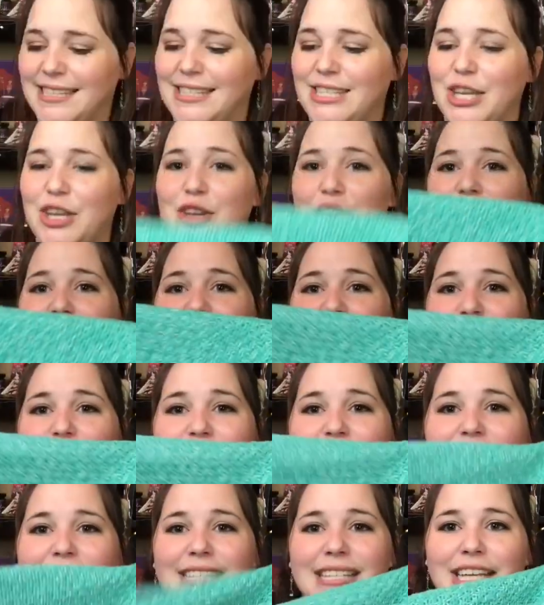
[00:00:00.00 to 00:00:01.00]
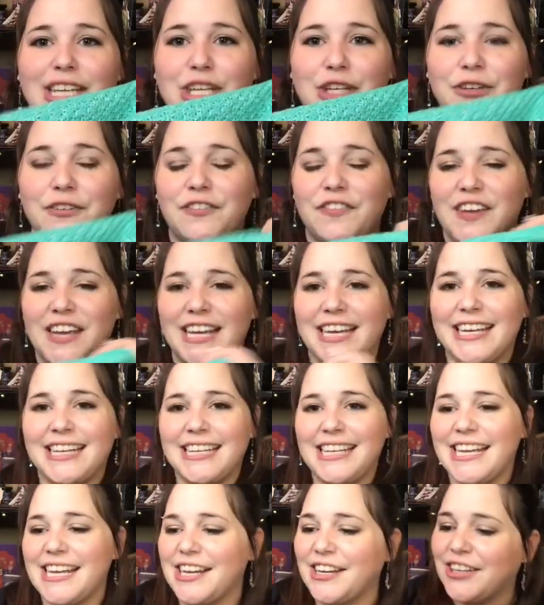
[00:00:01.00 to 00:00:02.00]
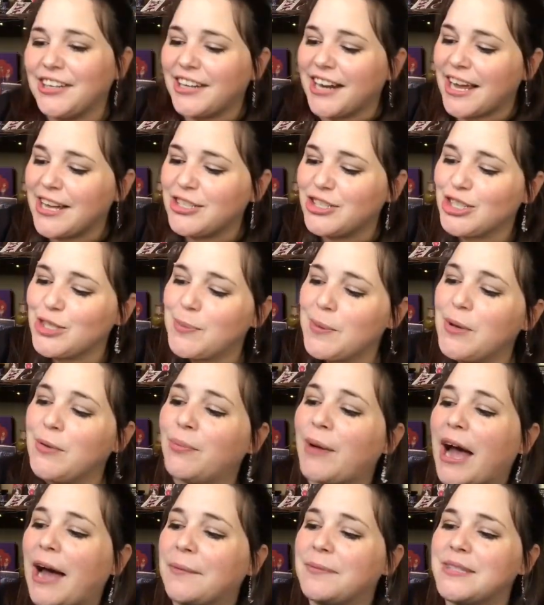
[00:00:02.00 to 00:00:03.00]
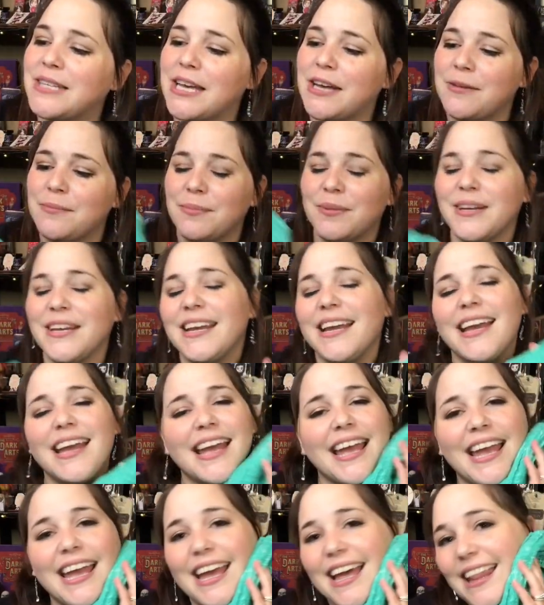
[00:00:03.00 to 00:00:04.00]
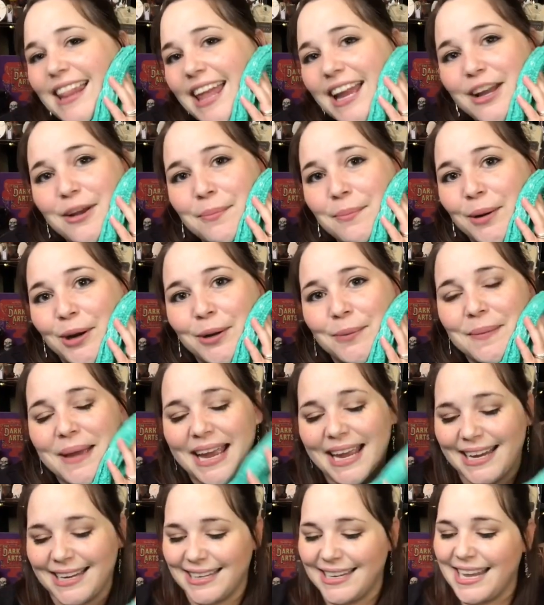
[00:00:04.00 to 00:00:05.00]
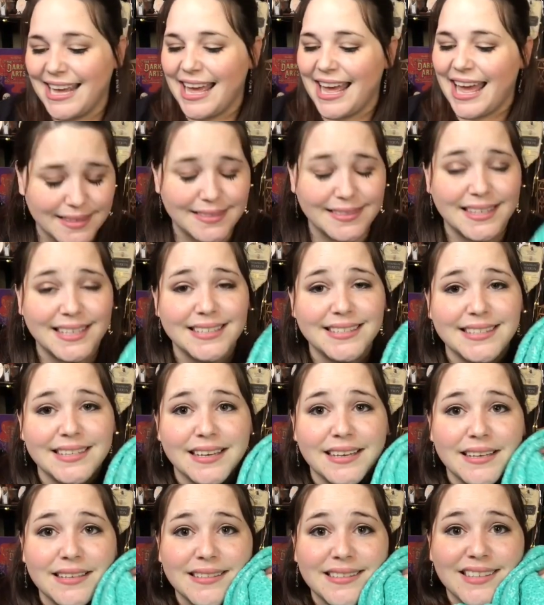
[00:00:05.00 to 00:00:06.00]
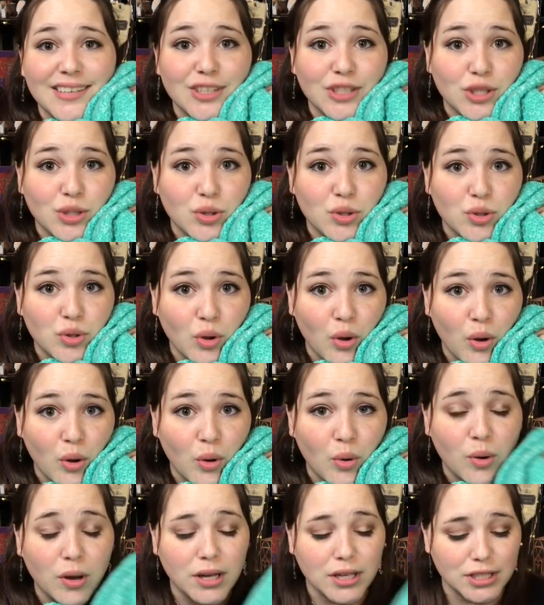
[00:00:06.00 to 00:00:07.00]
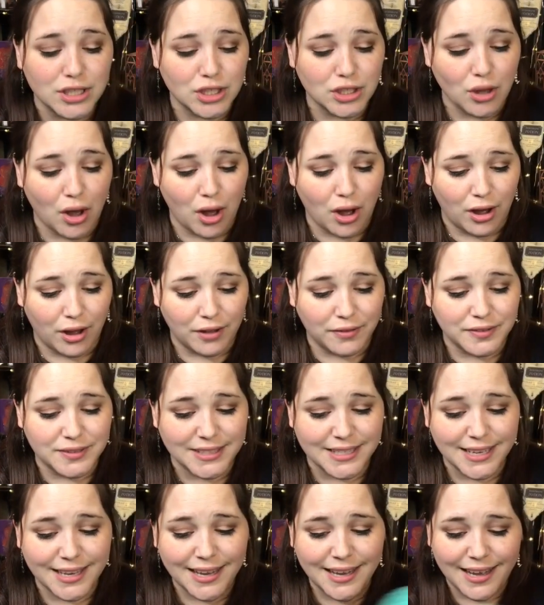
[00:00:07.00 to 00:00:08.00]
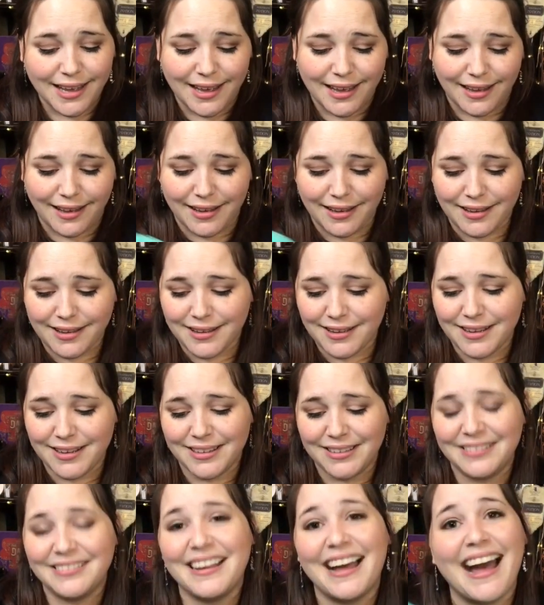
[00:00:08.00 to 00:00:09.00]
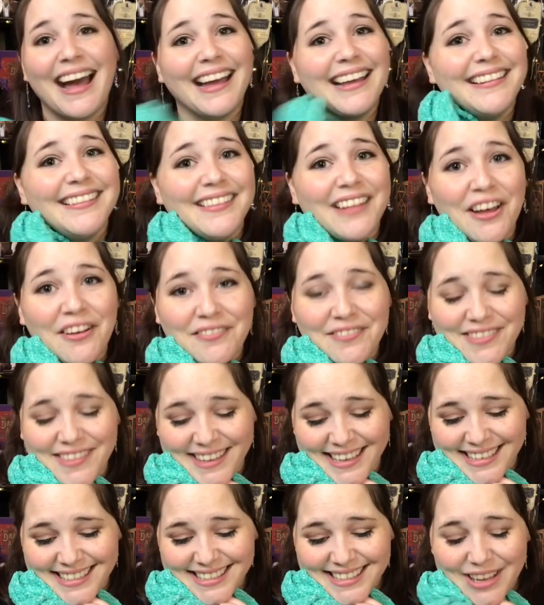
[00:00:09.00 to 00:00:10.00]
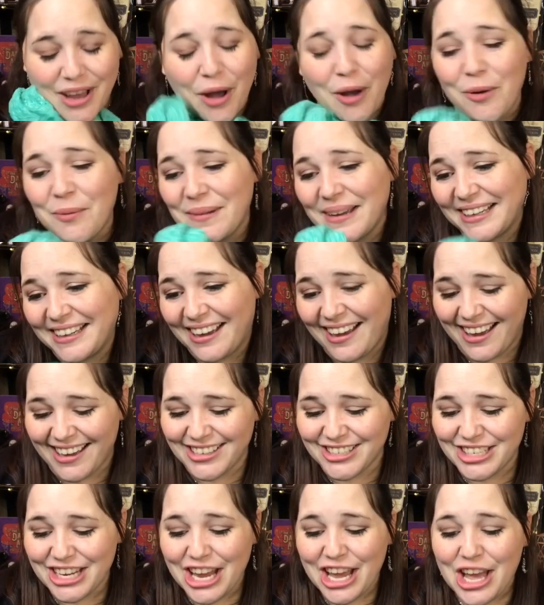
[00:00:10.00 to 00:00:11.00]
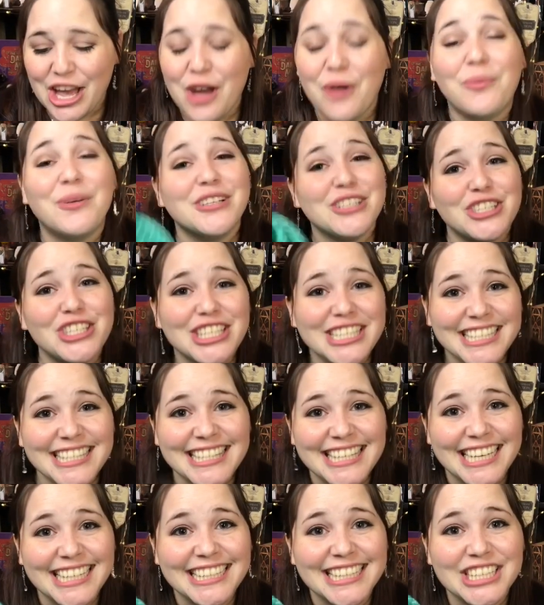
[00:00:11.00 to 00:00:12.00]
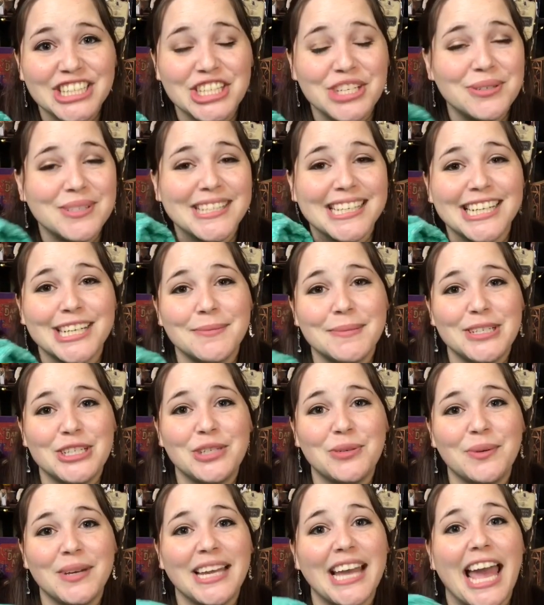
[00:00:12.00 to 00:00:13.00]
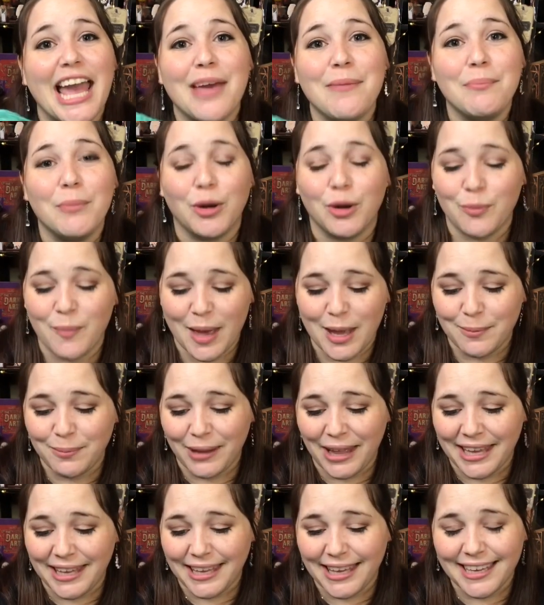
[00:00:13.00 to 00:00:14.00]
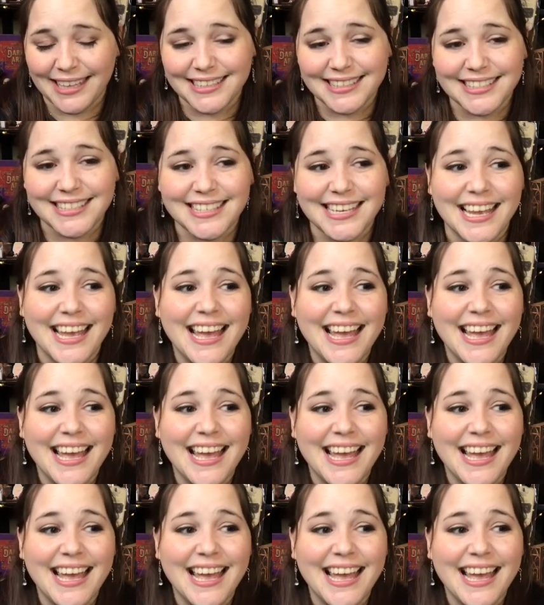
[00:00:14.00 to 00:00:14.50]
And so you can just stick your feet in here and just be wrapped up like a mermaid. This is so soft. Uh, I love this. Oh my gosh. When she said that she was going to be doing a mermaid blanket,